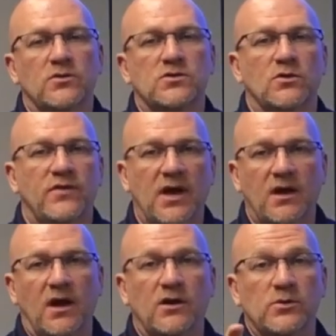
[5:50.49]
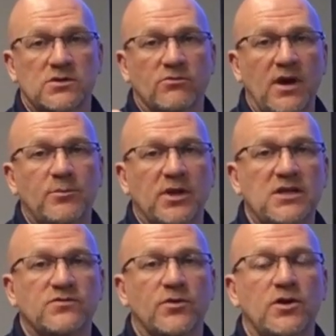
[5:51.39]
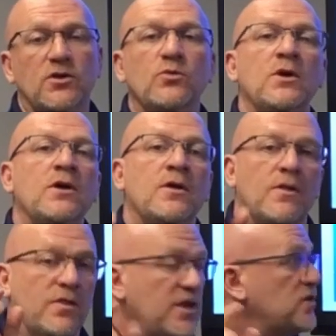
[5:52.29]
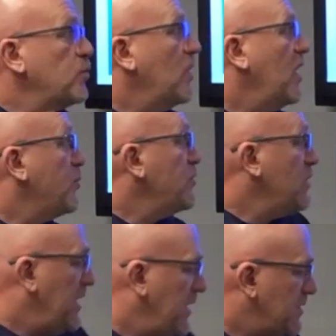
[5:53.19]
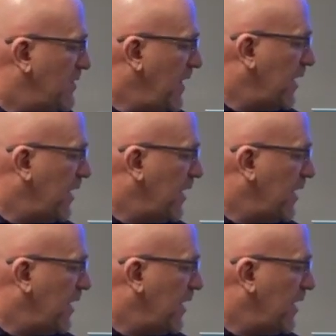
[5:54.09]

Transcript: So if that condo is the right place for you, this will help you get into